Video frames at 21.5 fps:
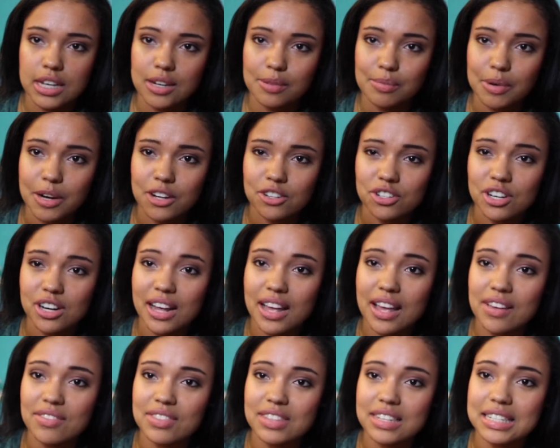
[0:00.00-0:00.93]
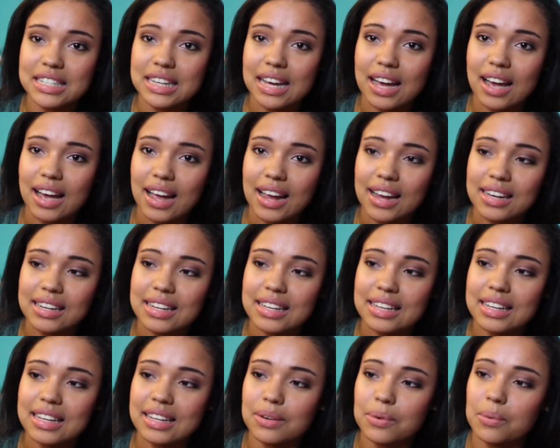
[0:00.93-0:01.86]
Ita Brush, and I have the
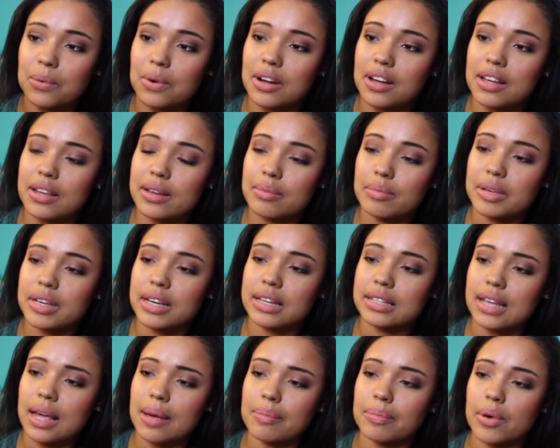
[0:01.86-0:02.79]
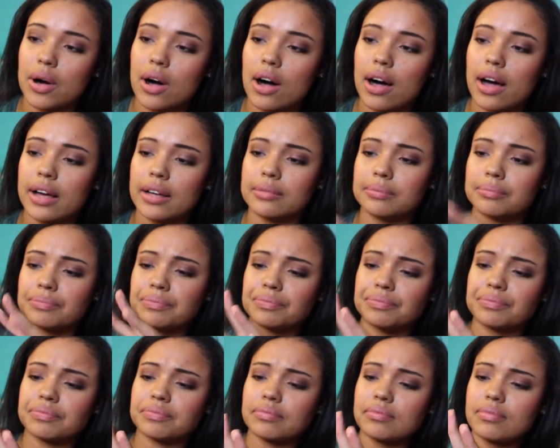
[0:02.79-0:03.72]
tiny one because I bought
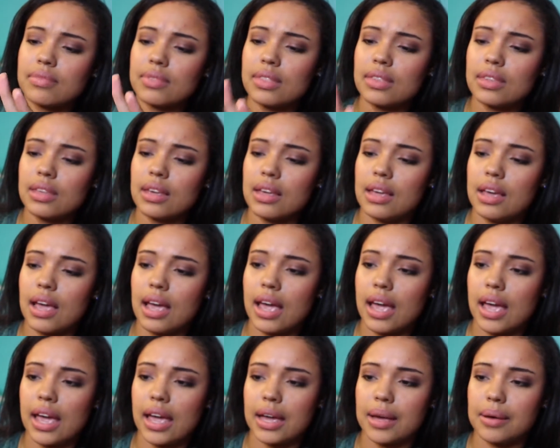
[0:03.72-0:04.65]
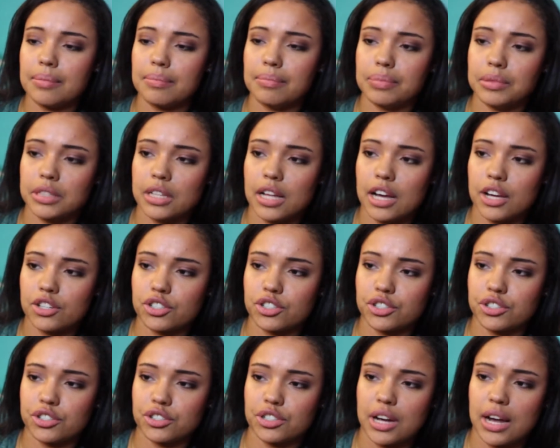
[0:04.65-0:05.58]
a
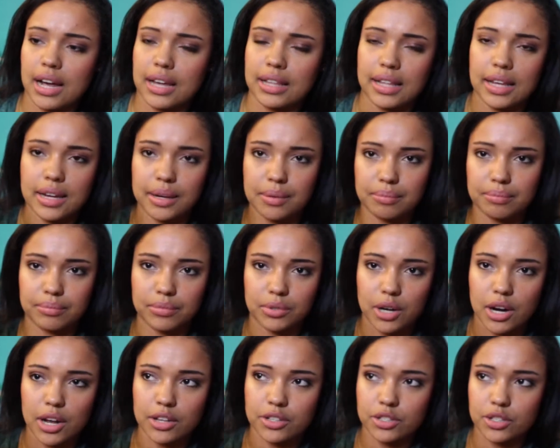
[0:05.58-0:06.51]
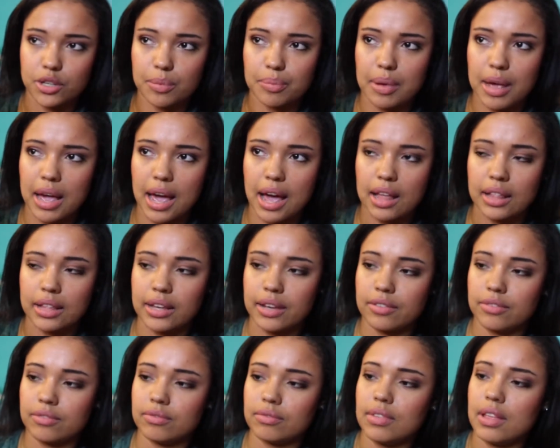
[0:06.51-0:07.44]
blush, highlight, and bronzer
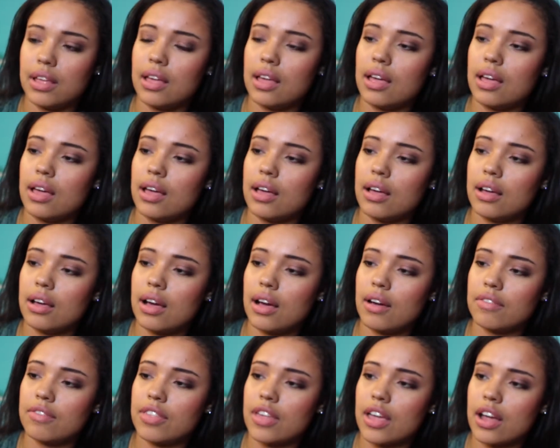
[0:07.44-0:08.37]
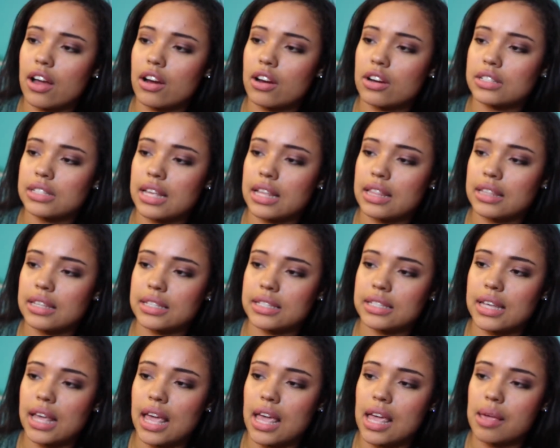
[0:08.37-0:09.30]
palette of theirs, and
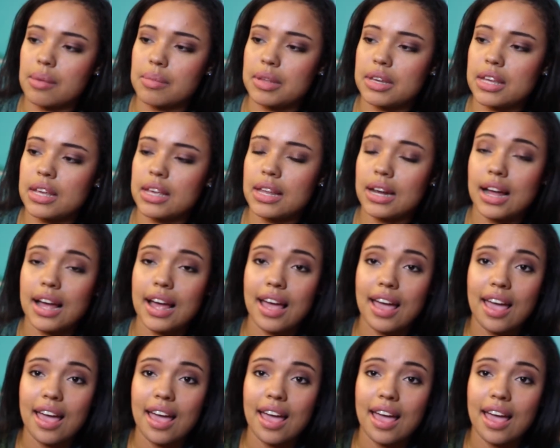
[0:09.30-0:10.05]
this came in it.